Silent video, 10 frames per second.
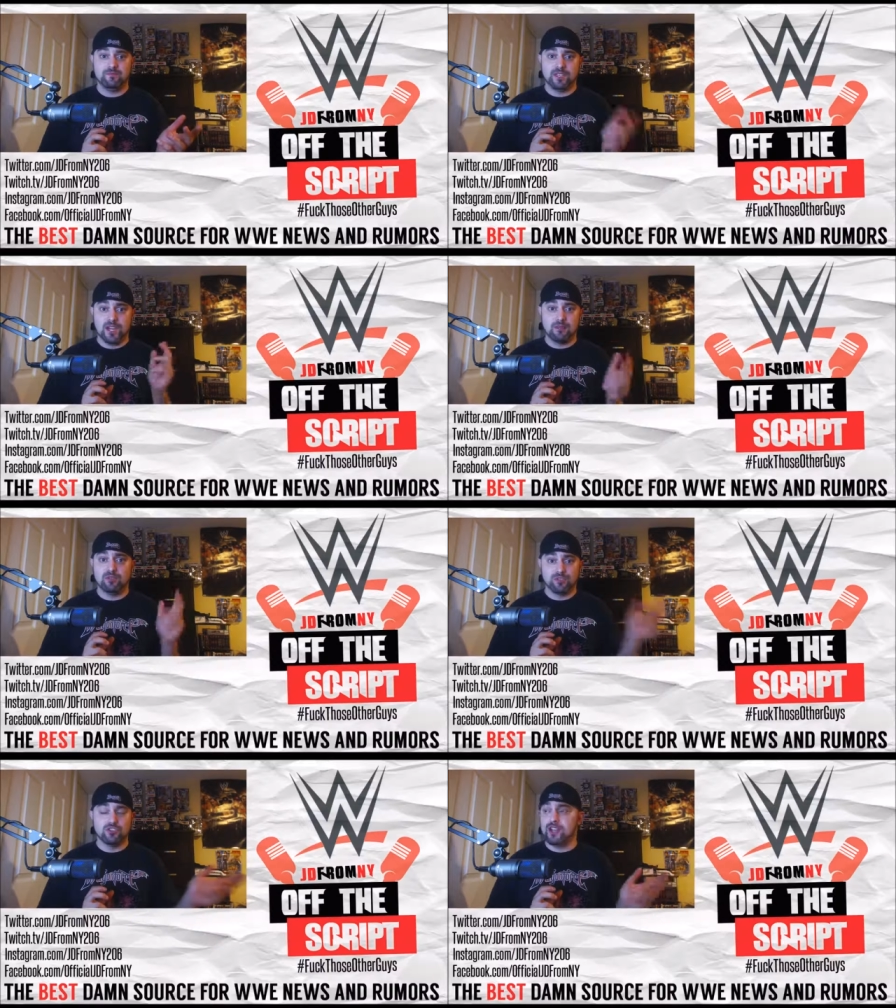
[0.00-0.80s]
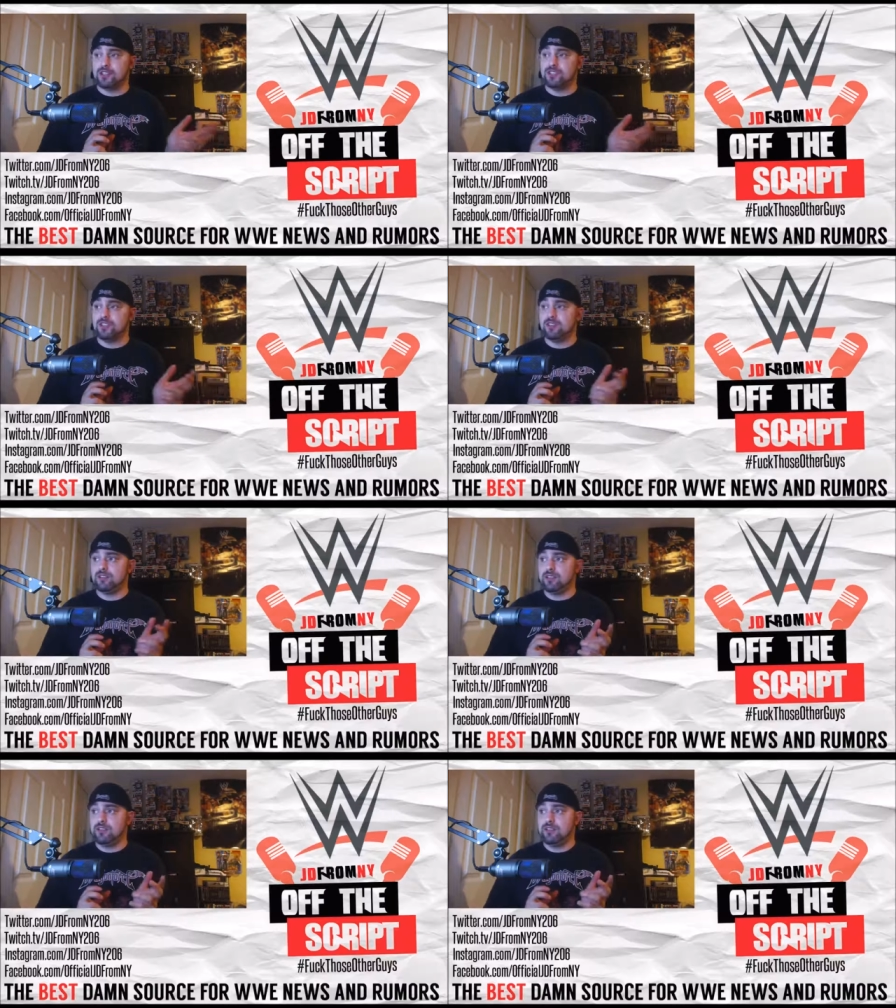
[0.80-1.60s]
Dean Ambrose and John Cena.
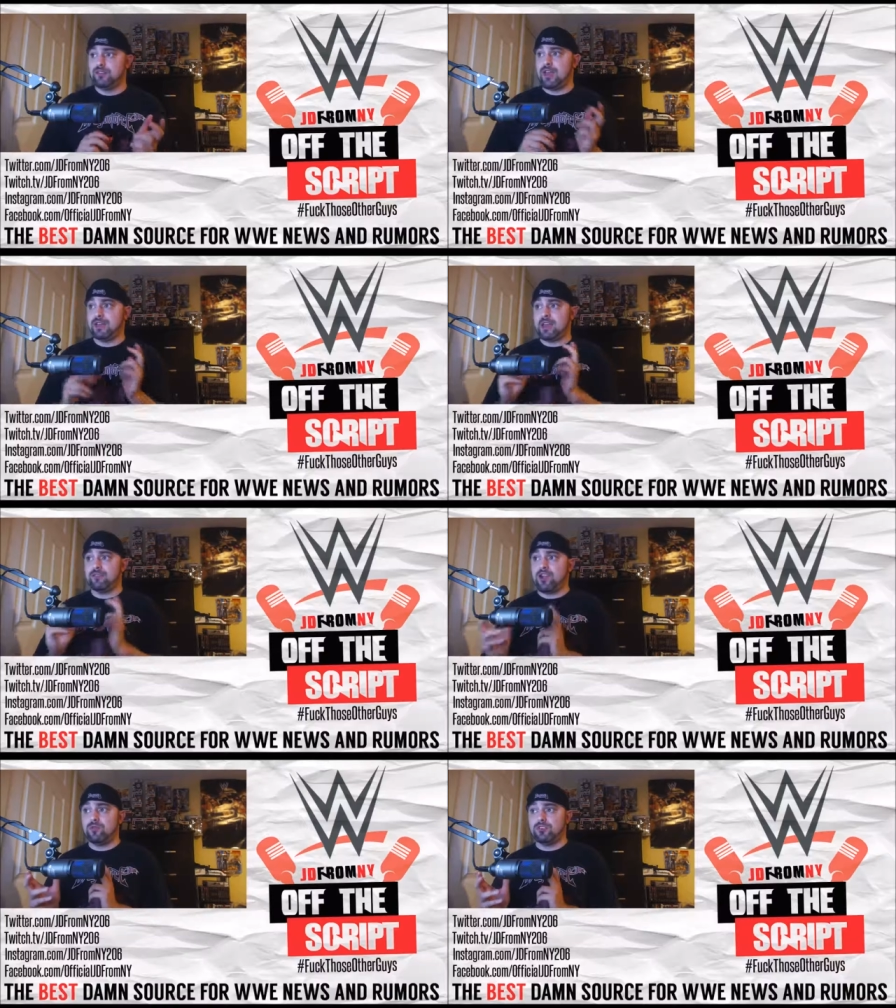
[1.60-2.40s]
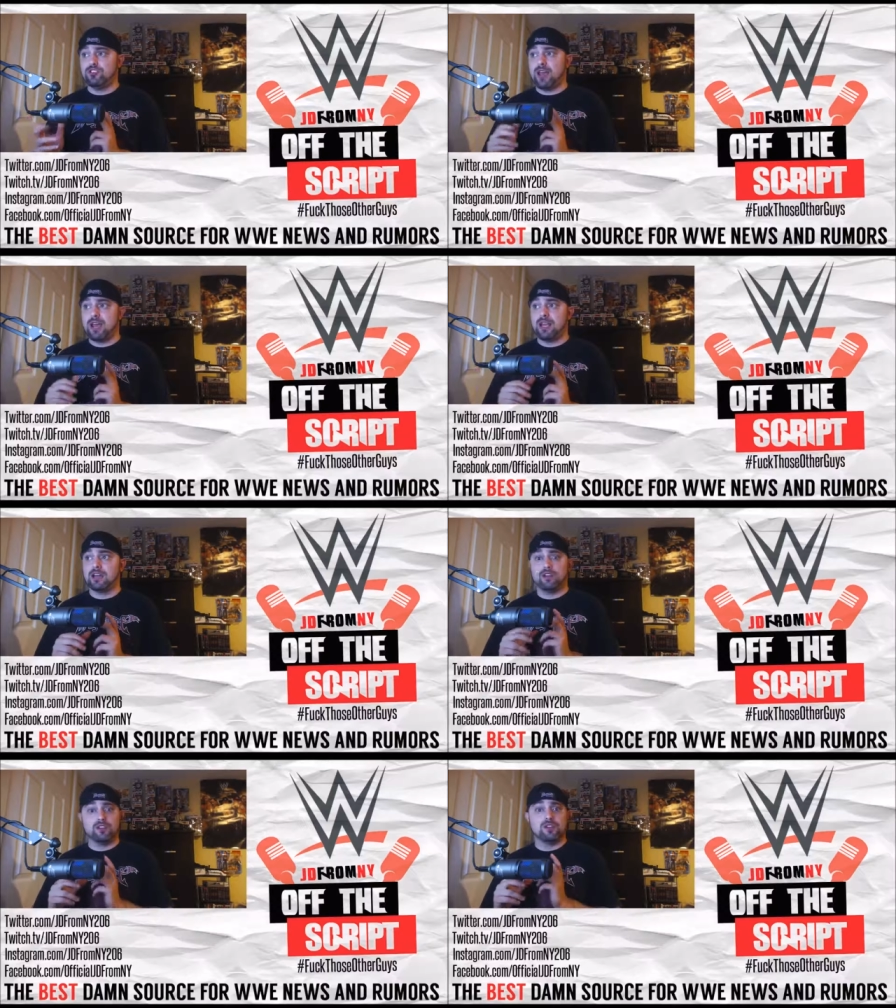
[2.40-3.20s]
If you add Kevin Owens, you're adding
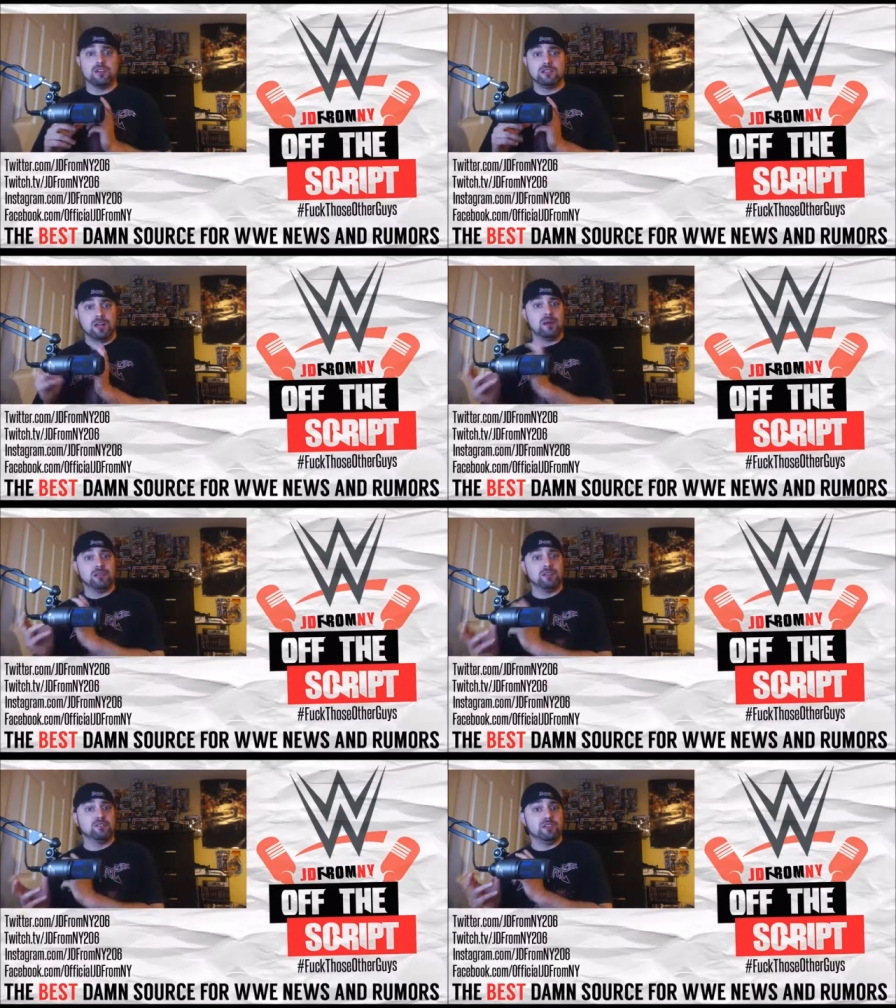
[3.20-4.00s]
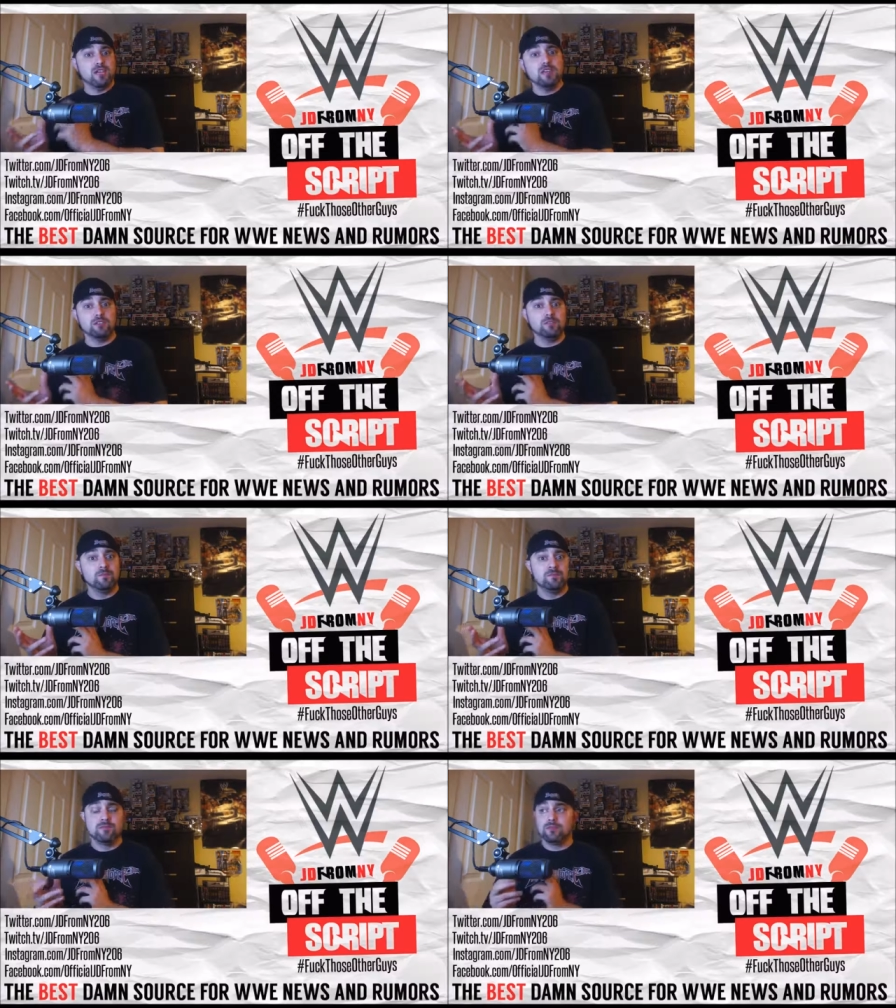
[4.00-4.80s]
another top level heel,
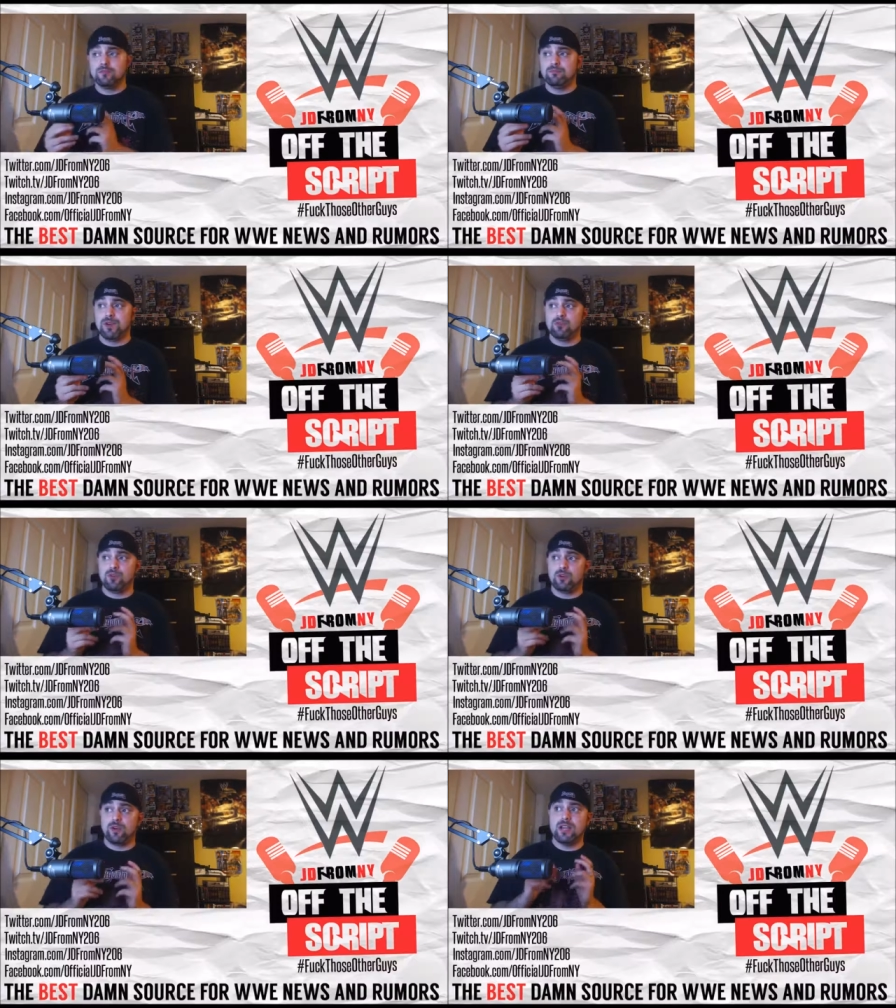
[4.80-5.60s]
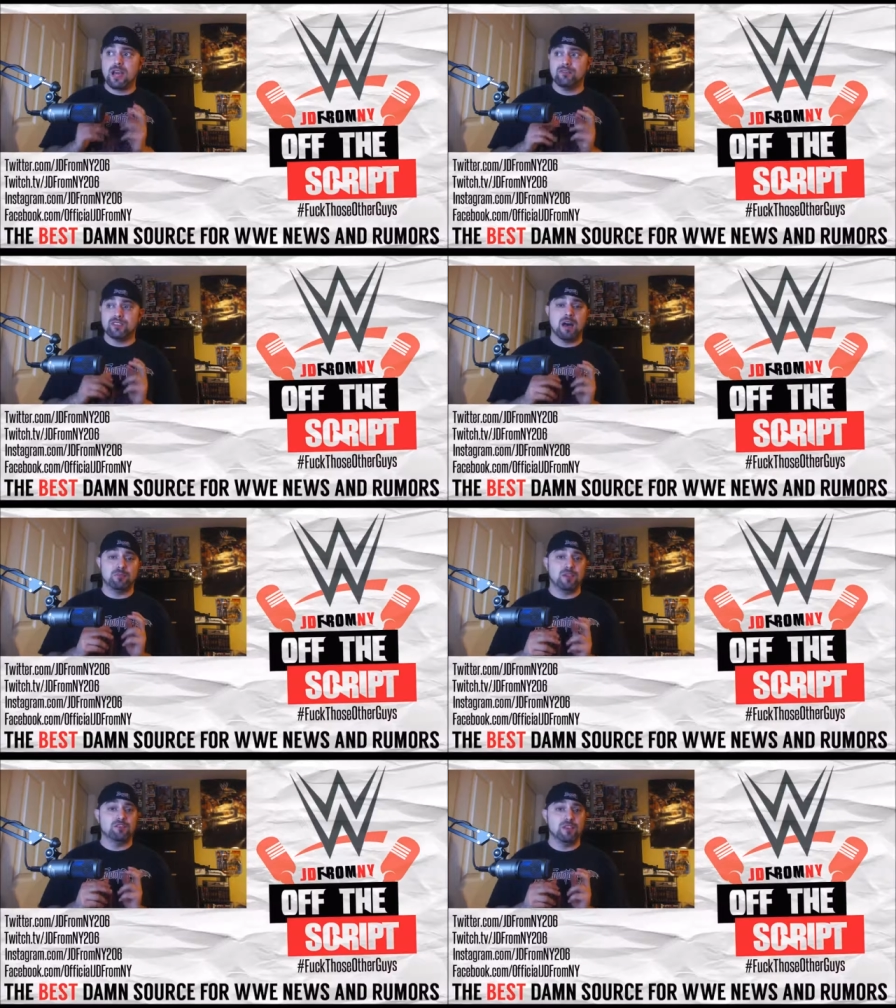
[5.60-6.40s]
but you already have a
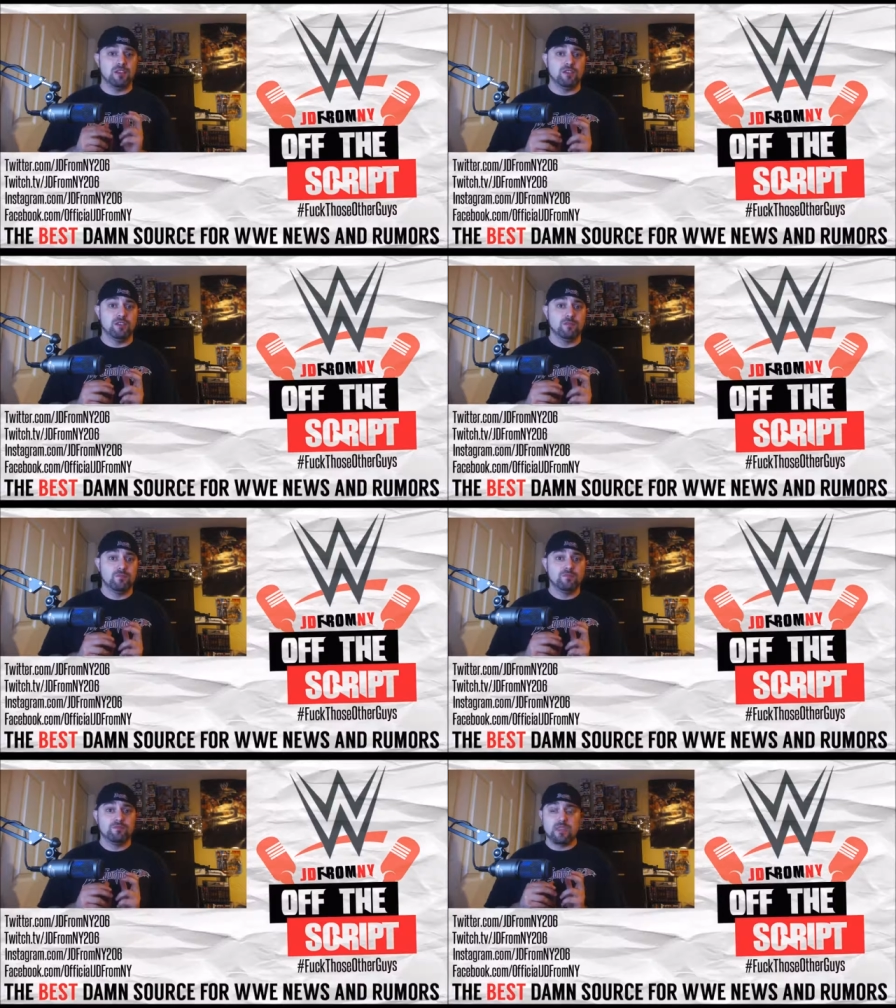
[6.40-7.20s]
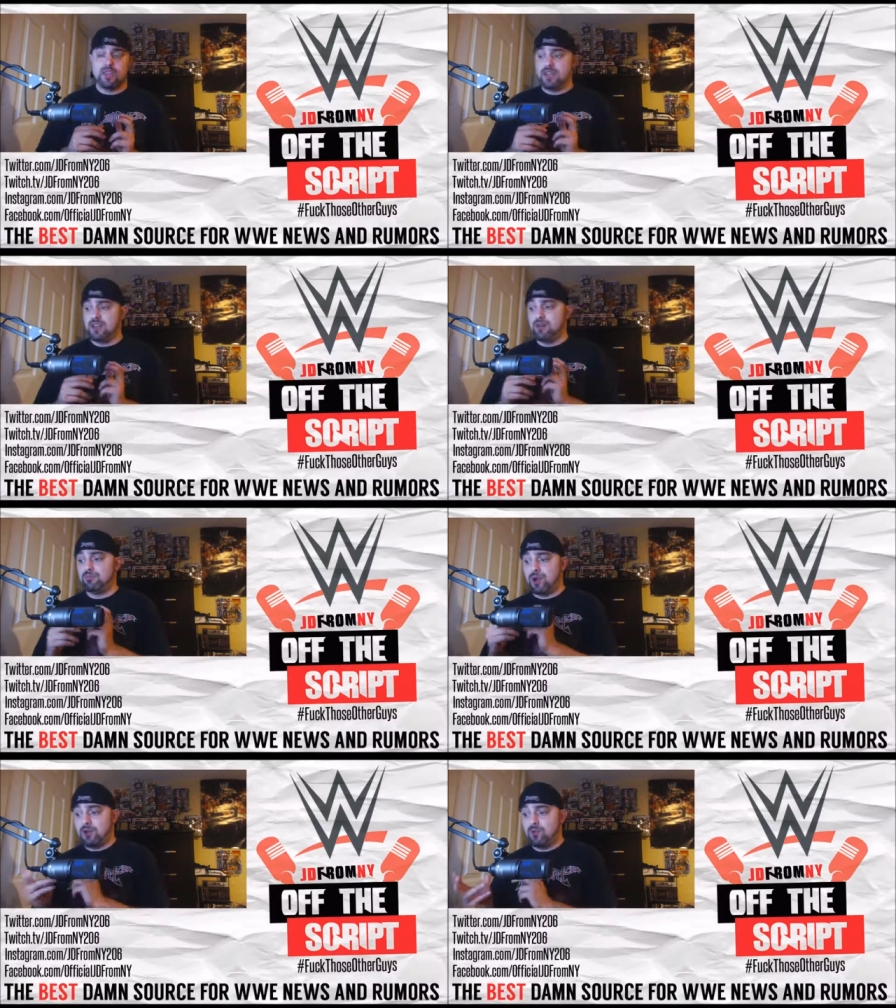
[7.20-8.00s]
top level heel in
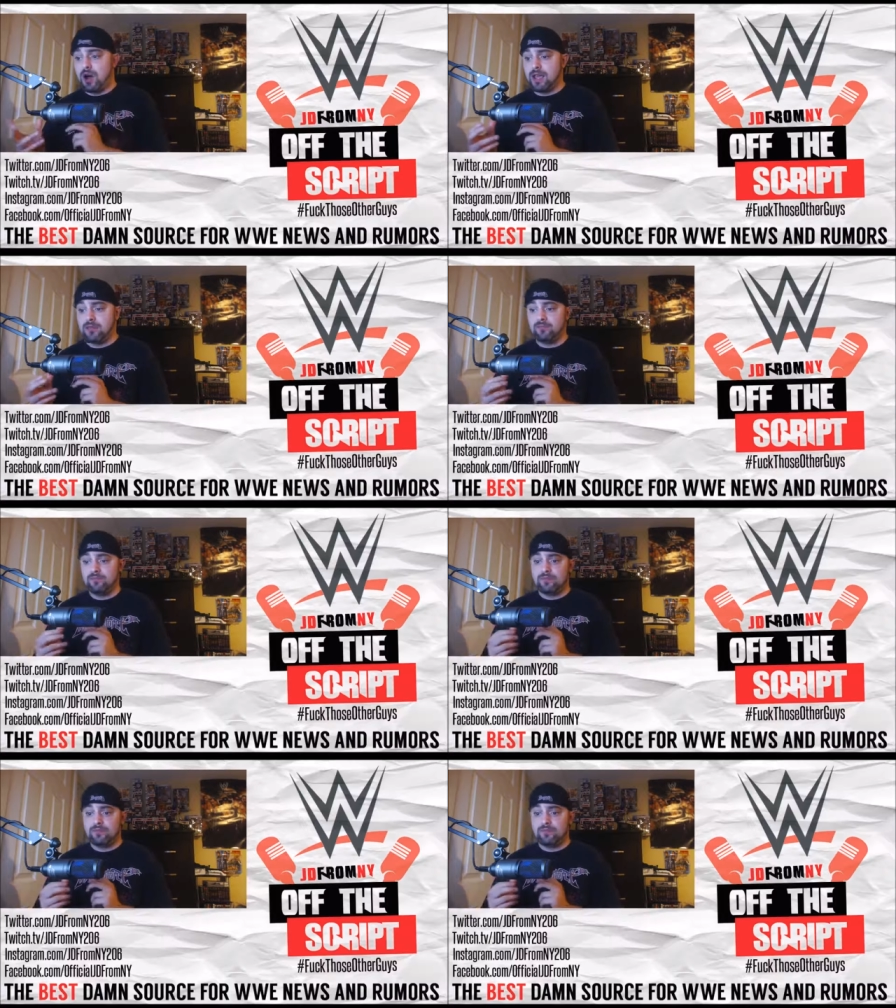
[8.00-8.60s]
Bray Wyatt.